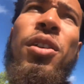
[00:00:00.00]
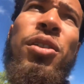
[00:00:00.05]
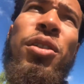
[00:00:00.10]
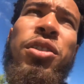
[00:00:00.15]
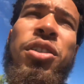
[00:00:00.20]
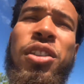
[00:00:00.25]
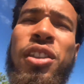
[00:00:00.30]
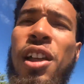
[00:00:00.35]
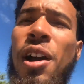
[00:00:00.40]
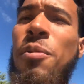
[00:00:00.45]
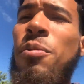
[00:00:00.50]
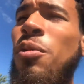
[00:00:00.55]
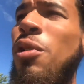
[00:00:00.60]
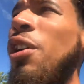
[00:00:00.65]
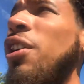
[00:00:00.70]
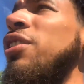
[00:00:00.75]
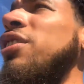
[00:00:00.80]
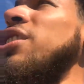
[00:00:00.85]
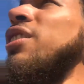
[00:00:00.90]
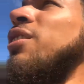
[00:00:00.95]
I'm
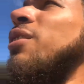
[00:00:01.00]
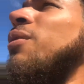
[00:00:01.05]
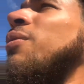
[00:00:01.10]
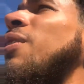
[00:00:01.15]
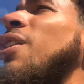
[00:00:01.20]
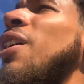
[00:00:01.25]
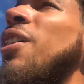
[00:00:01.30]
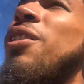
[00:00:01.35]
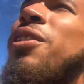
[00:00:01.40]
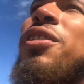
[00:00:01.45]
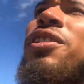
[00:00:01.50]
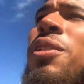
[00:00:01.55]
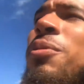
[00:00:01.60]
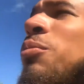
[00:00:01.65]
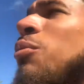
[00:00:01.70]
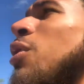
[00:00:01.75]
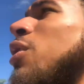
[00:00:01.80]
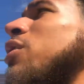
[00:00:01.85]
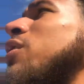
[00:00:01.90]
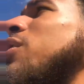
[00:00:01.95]
worthy of health.
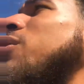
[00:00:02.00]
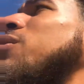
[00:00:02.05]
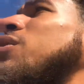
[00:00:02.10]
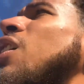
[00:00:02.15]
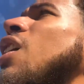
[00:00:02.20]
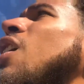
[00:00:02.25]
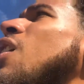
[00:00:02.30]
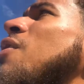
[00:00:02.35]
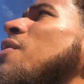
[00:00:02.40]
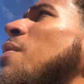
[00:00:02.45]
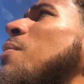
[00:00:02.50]
I'm worthy of love.